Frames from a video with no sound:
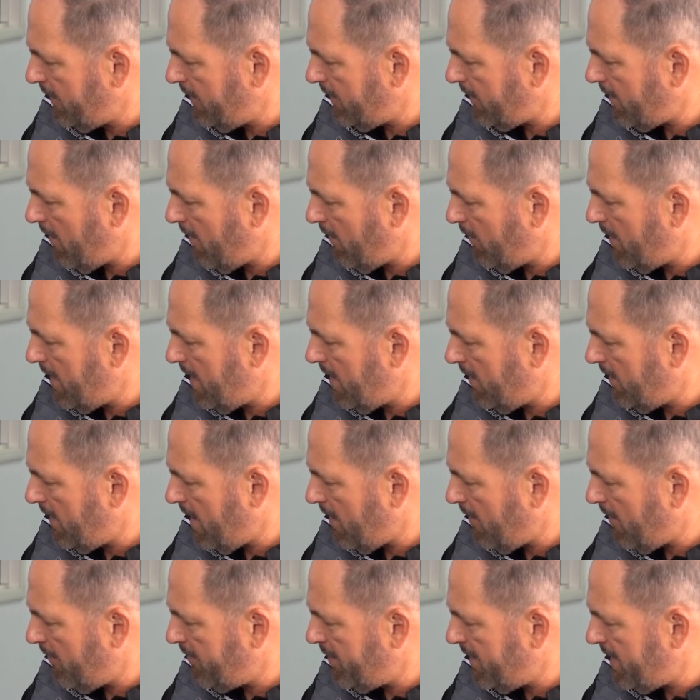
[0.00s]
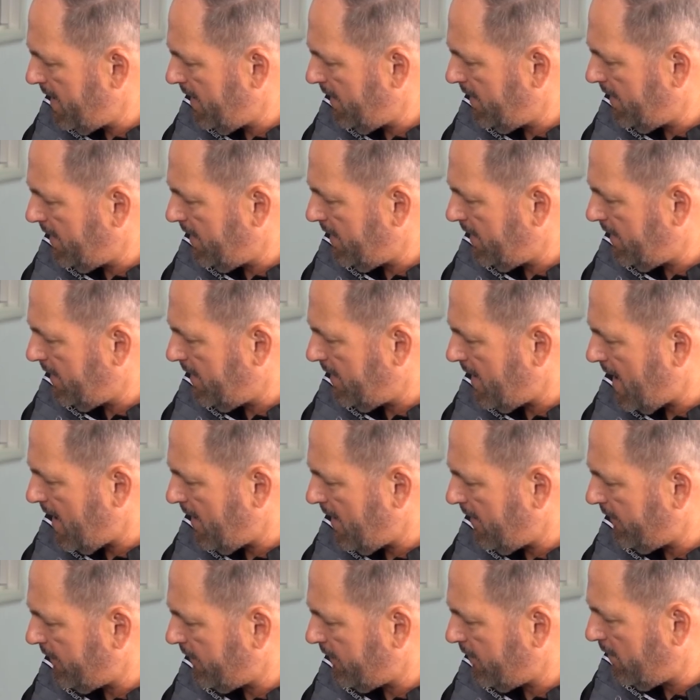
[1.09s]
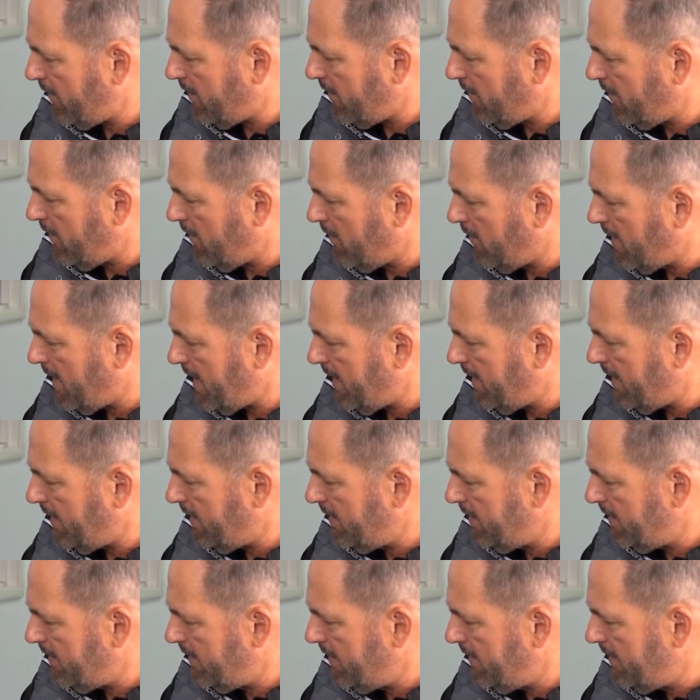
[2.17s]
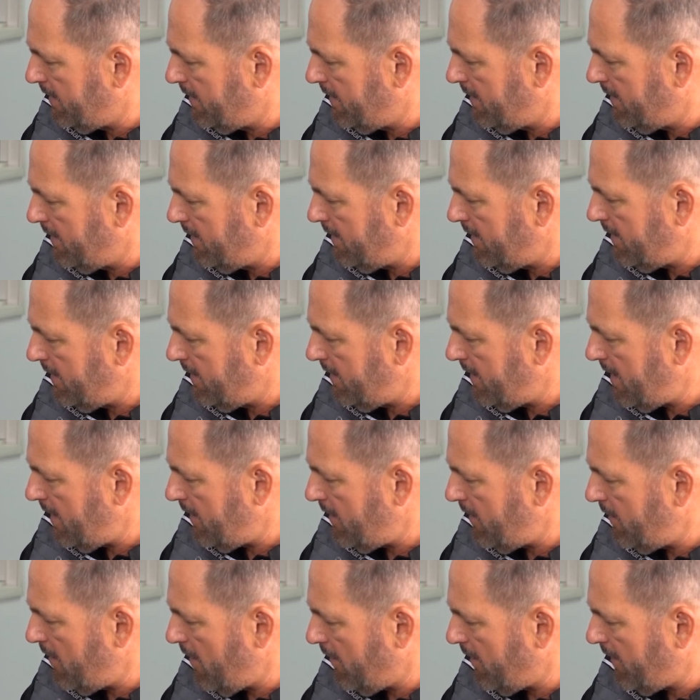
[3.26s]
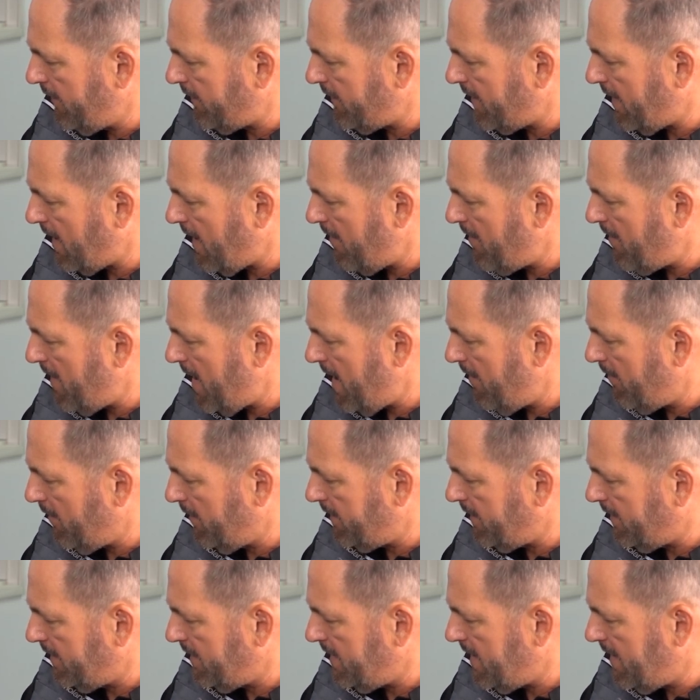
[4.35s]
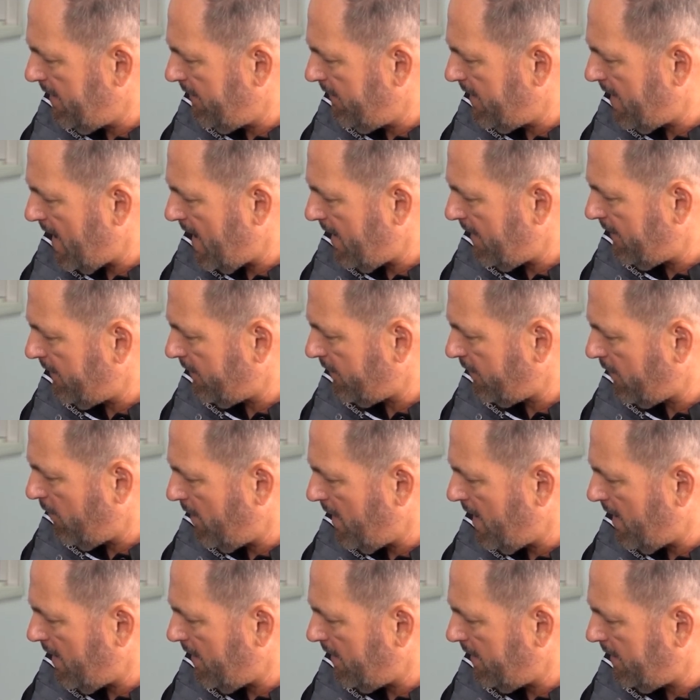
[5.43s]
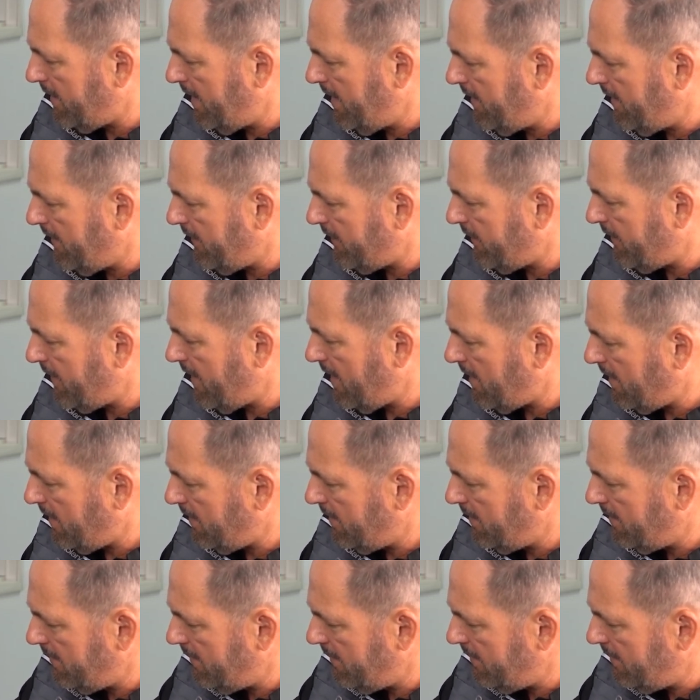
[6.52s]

So we are now peeling that circle away. And you notice that I'm able to leave that square in the center.